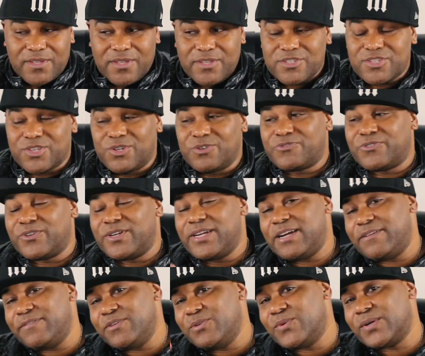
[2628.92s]
So for
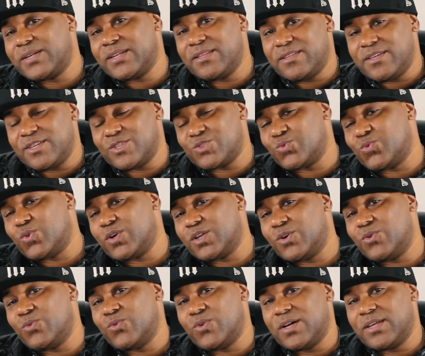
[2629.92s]
every one of these
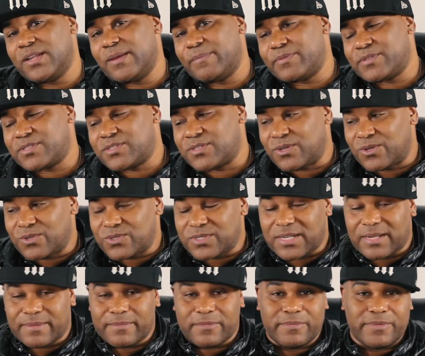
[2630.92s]
one-on-one episodes
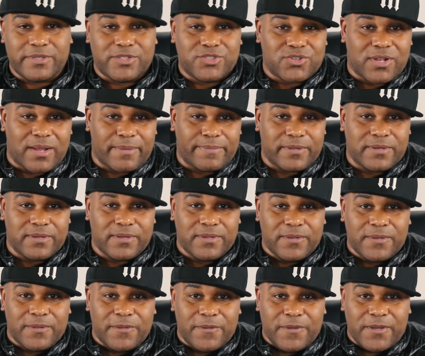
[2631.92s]
that I'm gonna be dropping
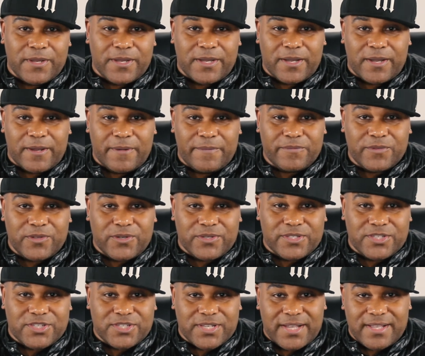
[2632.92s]
on
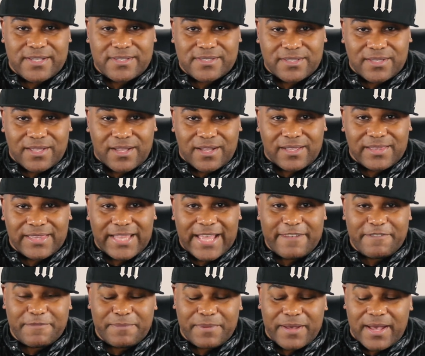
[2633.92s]
the Shyan Selah
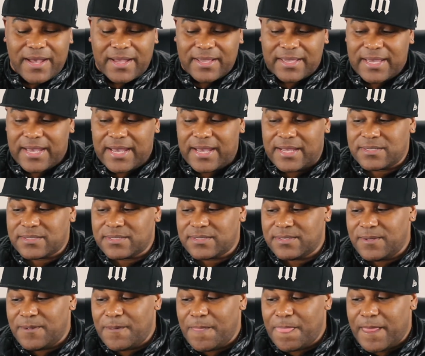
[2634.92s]
Life podcast,
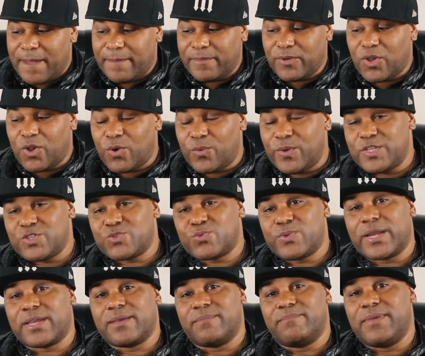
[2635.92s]
I'm gonna always
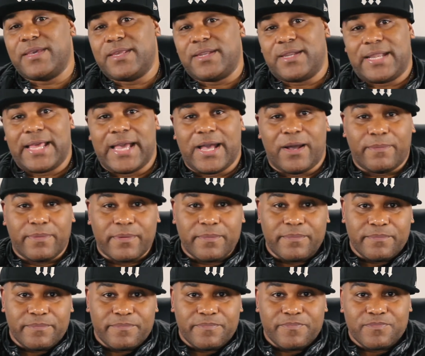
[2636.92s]
recommend an album.
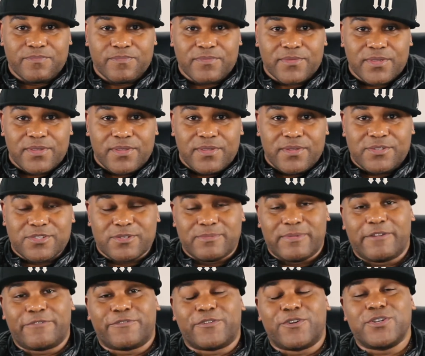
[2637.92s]
So
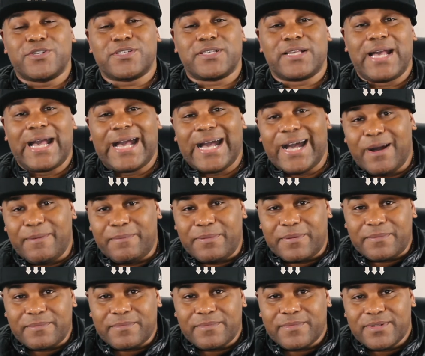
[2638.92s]
my first
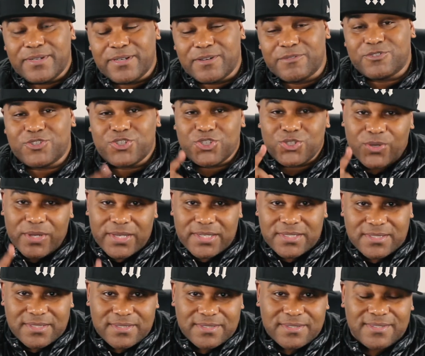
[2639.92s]
album of
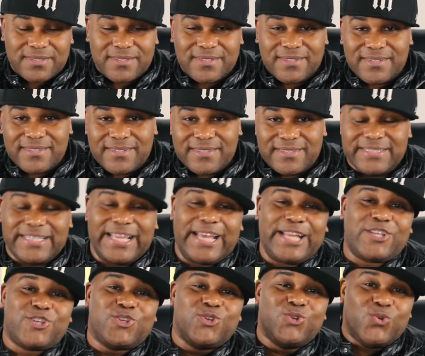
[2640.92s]
choice
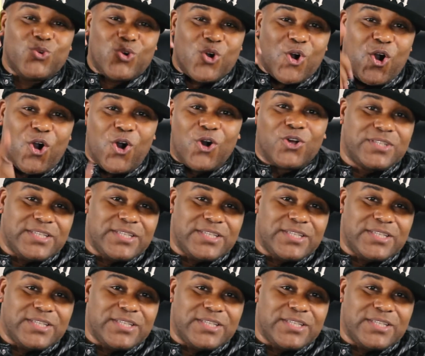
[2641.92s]
that you all